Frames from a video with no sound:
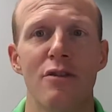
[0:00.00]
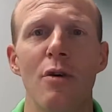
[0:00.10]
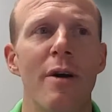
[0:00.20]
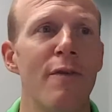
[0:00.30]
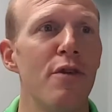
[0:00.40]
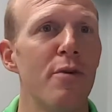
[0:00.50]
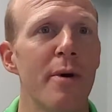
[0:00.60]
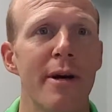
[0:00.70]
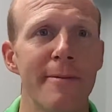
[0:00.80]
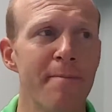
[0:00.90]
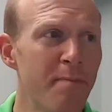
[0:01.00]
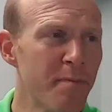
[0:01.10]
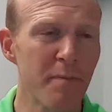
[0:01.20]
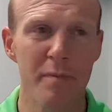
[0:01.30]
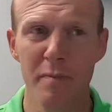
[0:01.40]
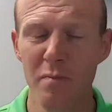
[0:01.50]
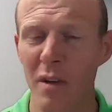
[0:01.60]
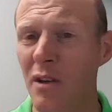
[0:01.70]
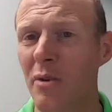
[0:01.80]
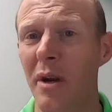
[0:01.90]
So if you are
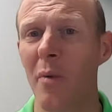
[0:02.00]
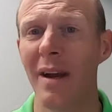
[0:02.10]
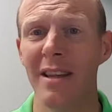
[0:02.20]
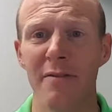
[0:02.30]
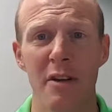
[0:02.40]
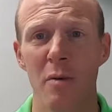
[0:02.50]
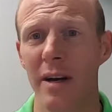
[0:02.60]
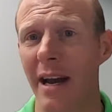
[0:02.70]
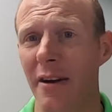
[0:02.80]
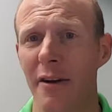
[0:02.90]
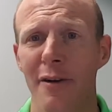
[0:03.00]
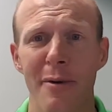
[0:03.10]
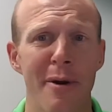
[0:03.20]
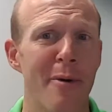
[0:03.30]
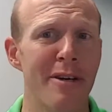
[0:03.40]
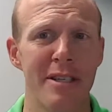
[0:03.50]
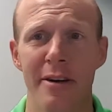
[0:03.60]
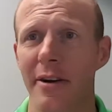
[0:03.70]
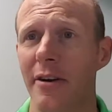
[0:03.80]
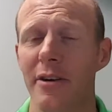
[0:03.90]
doing a weightlifting workout, or you're doing Orange
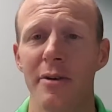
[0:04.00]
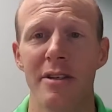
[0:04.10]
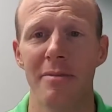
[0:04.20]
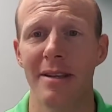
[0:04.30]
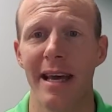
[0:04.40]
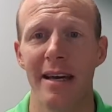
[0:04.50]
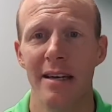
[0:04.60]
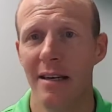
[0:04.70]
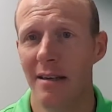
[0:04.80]
Theory, or doing something like that,